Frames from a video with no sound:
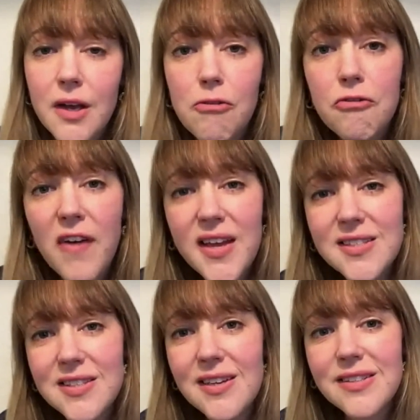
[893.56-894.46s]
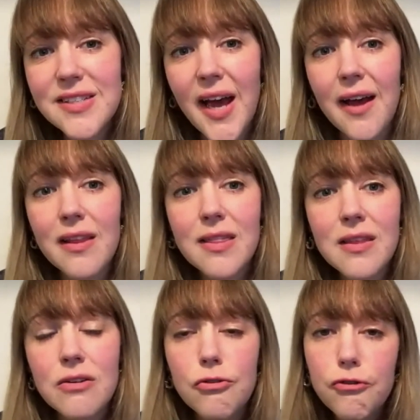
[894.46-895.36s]
Facing
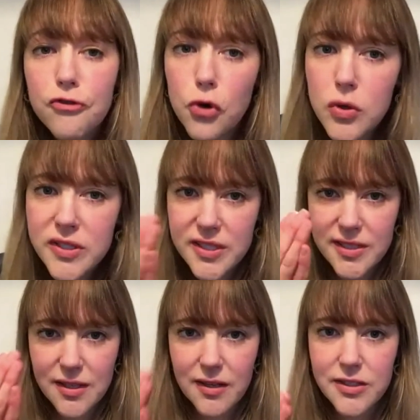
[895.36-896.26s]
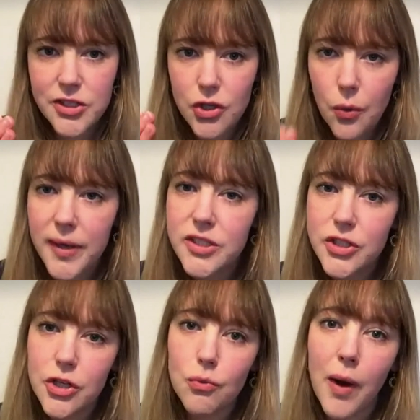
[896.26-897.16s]
death forces us to
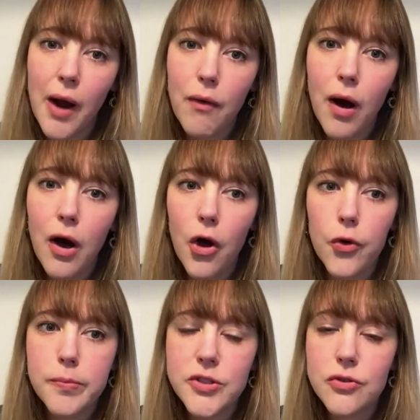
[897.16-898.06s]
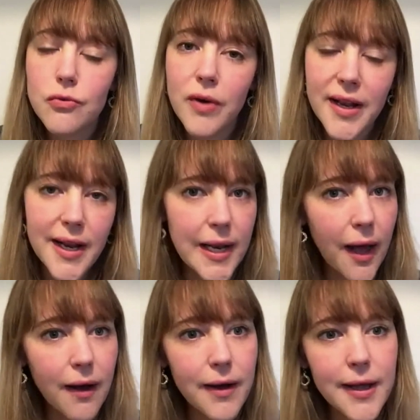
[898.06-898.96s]
question where our hopes really
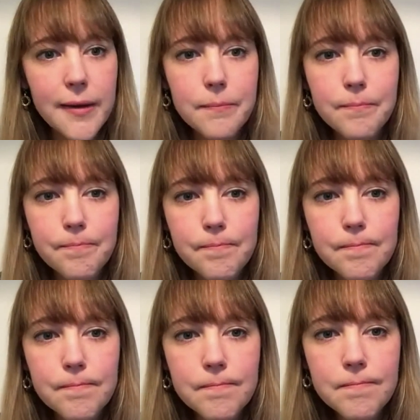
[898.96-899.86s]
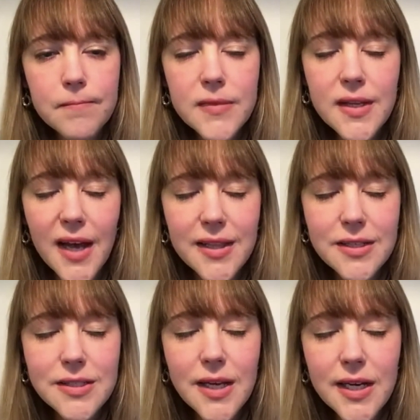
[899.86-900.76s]
lie. And the
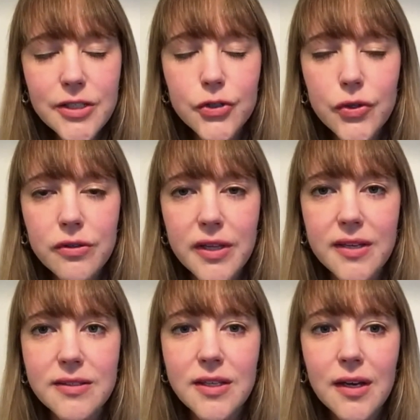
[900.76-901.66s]
sad truth is